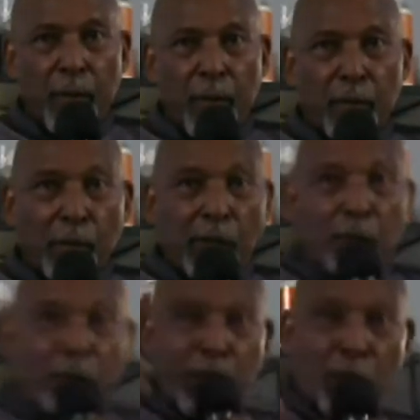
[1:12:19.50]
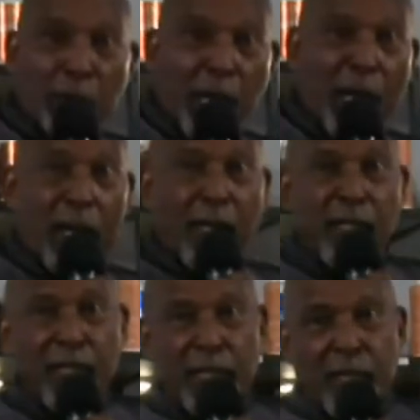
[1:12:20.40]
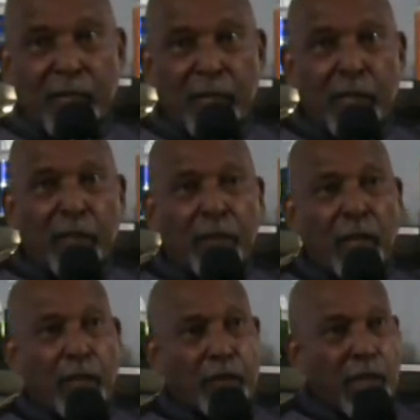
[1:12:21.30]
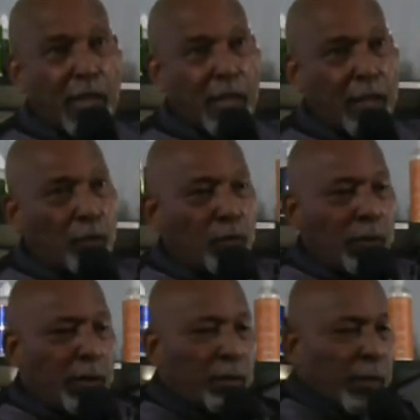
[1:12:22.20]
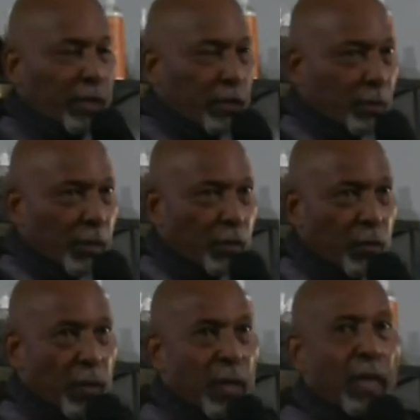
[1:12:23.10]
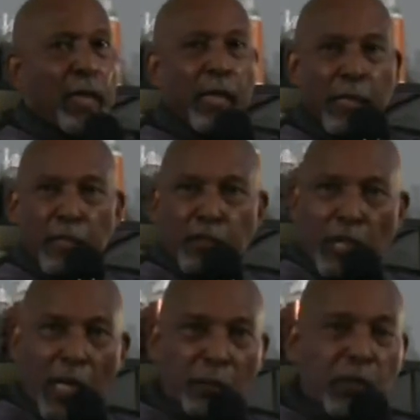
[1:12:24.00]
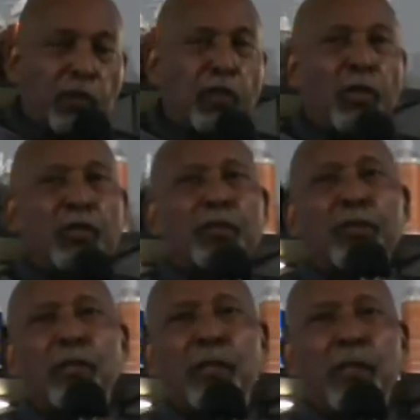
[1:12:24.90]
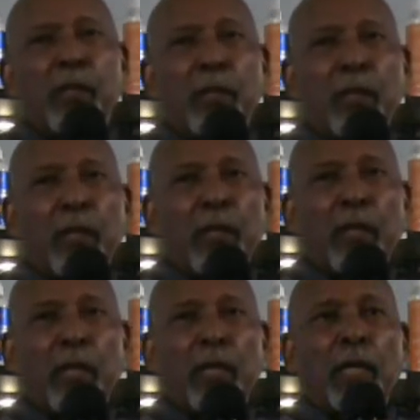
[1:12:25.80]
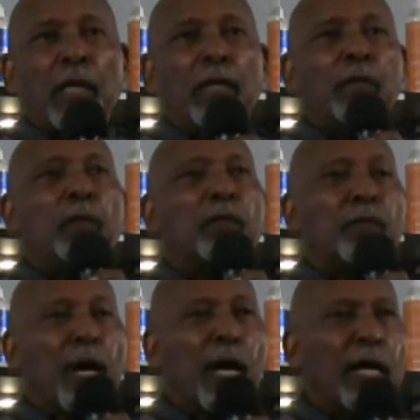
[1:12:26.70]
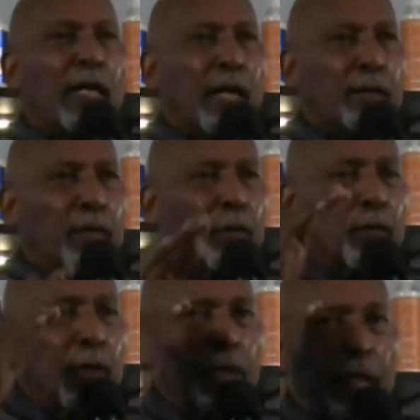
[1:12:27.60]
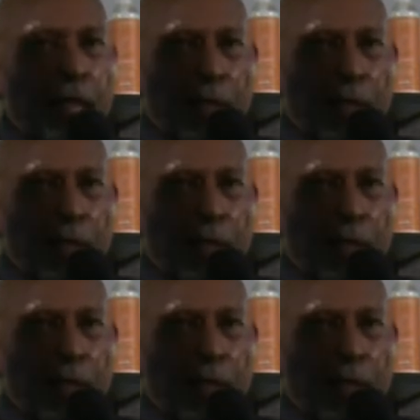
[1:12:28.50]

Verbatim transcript: So it'll free your behind you got to study history, erase the mystery. And let's start with the church. You will find if you really got